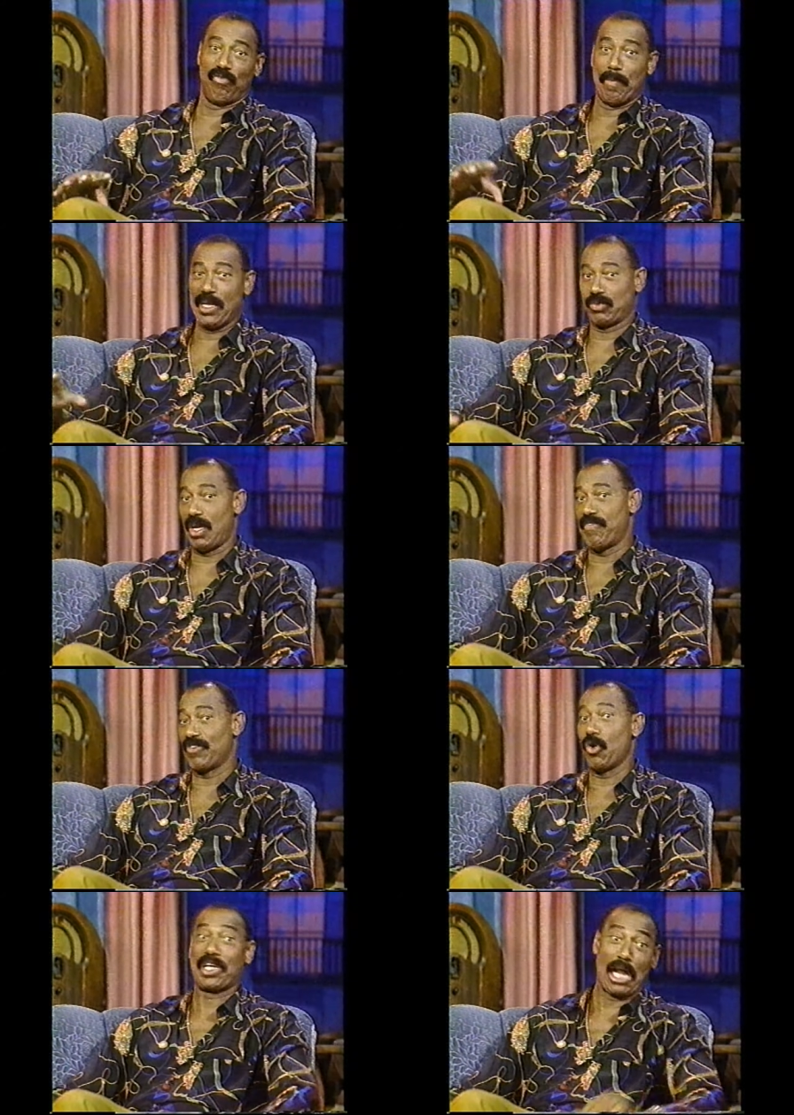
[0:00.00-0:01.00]
If I make 25
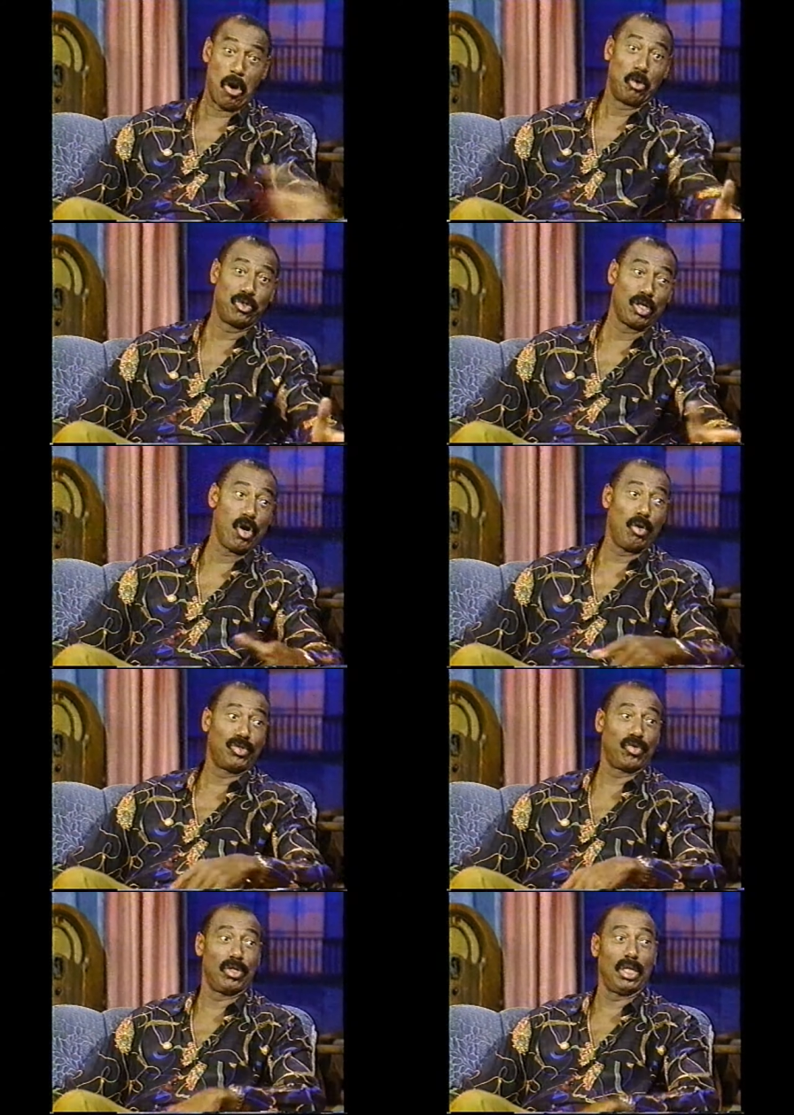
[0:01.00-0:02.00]
in a row, can I own your, own
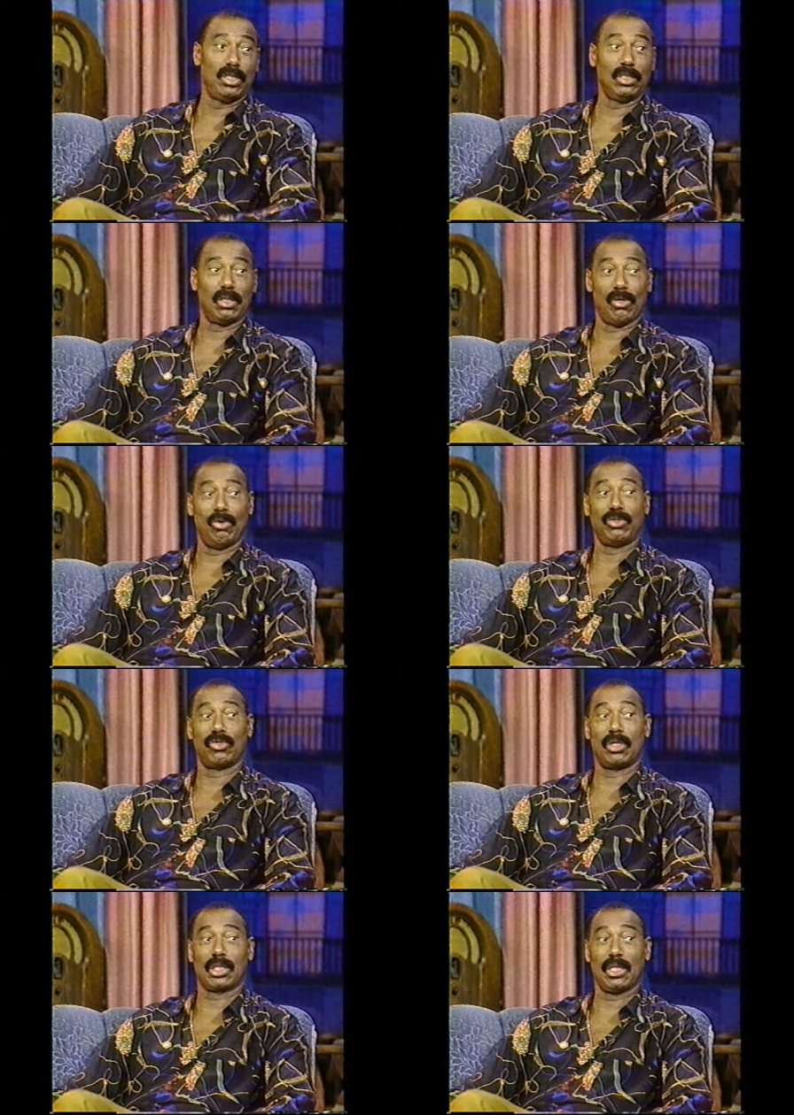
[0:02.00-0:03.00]
your, uh, you know, own
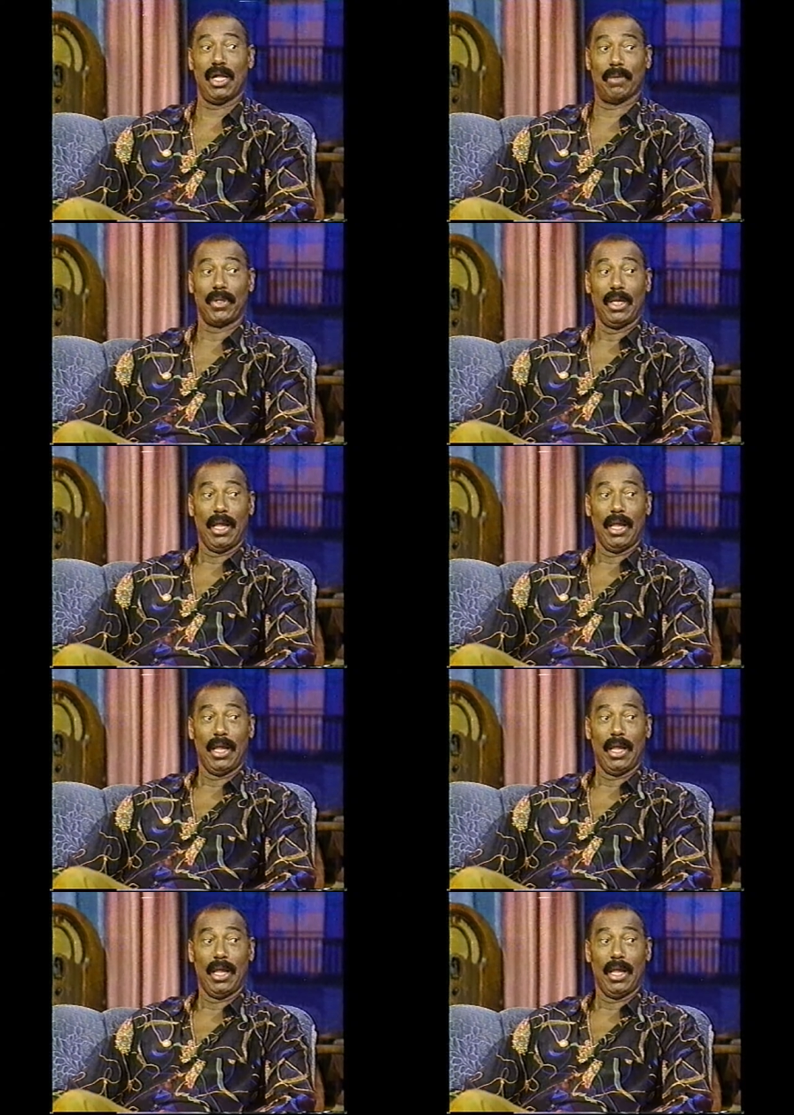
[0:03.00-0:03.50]
your uh, club?